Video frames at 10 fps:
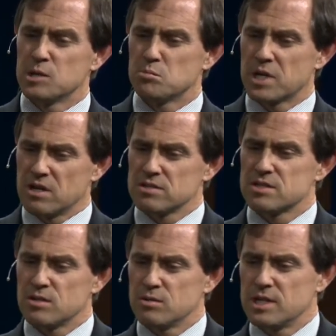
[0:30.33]
But
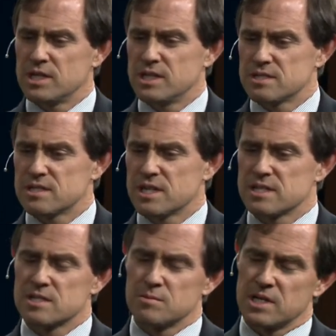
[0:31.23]
also, it is a
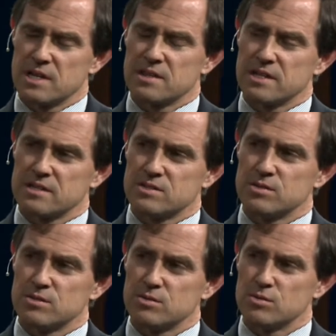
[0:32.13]
testament, I think,
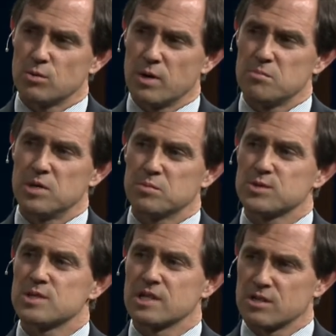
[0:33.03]
to the way people
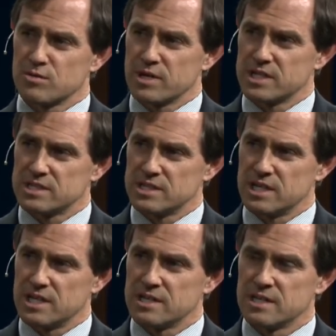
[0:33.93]
see Korea
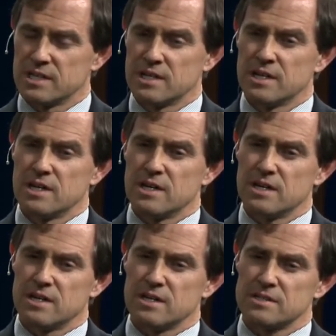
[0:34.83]
today.
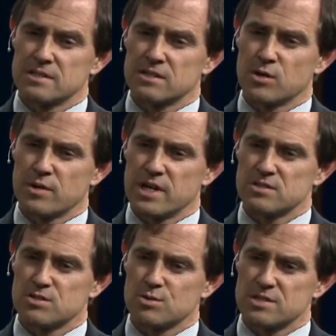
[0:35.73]
Korea as
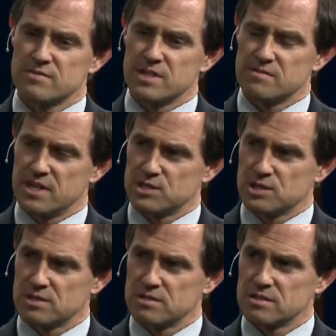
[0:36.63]
a source of
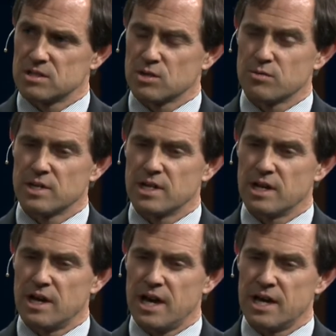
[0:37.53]
innovation,
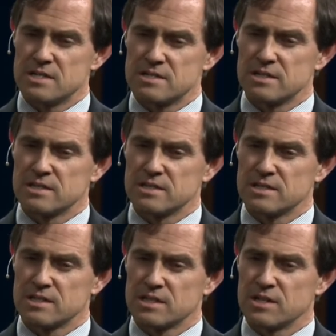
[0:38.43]
Korea as
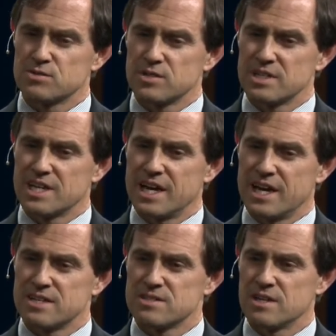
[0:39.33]
a country that
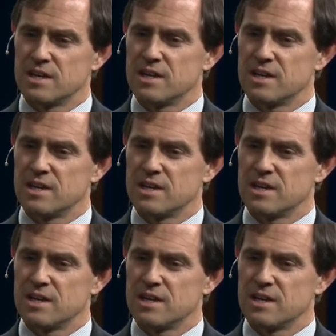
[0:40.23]
has